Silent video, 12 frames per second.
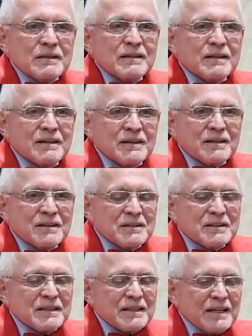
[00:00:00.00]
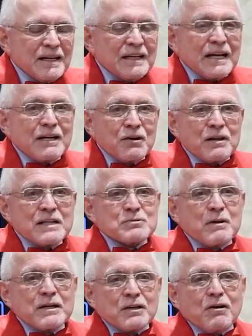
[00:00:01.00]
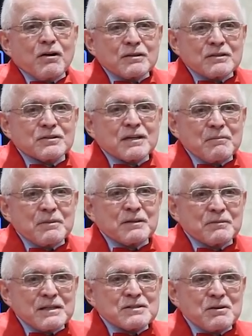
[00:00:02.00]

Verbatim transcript: Uh, the, and I know that's why you called your company